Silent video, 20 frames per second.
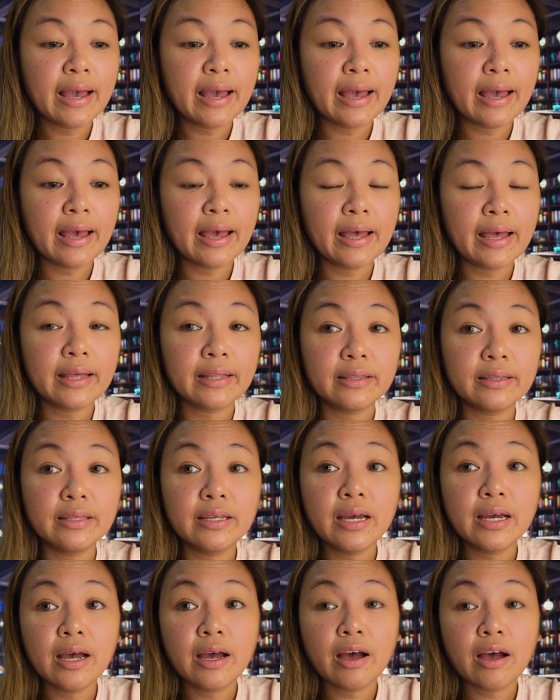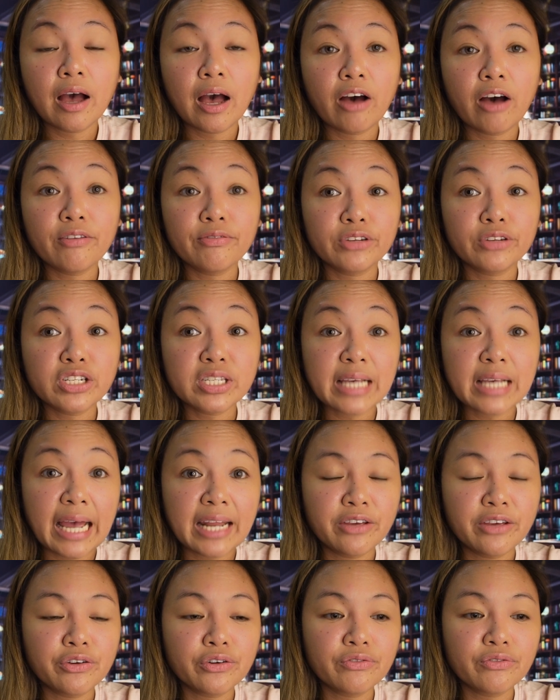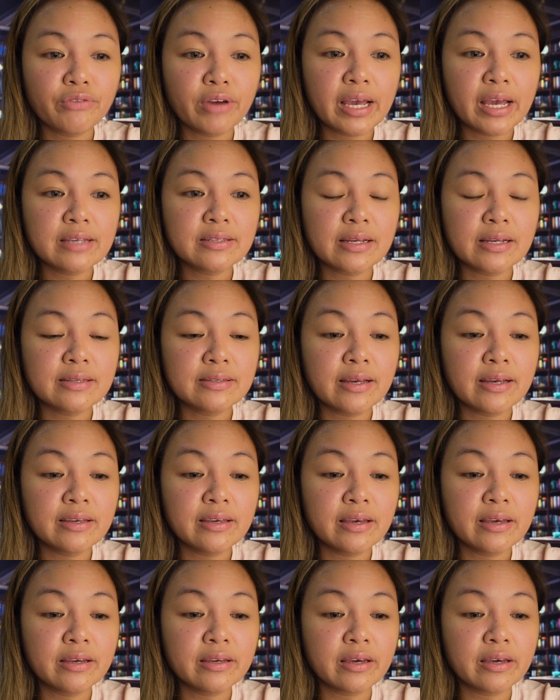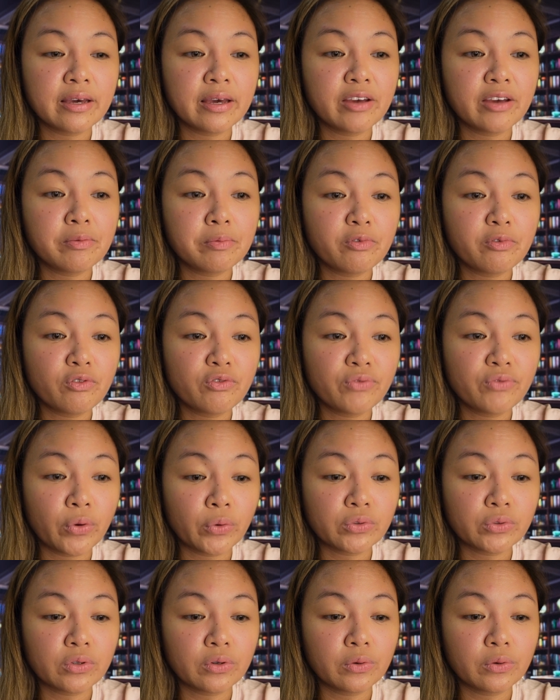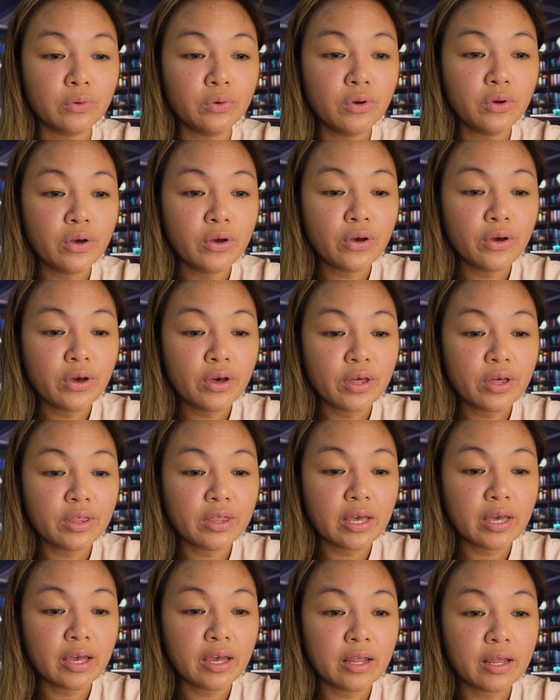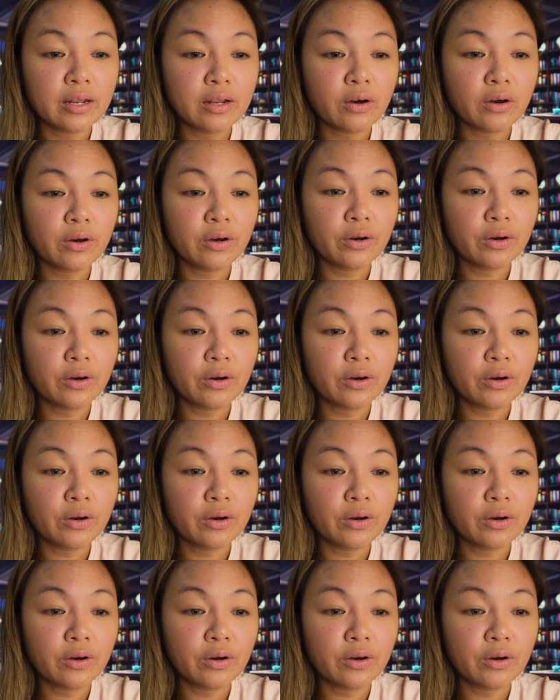and after scanning your face and taking a photo, then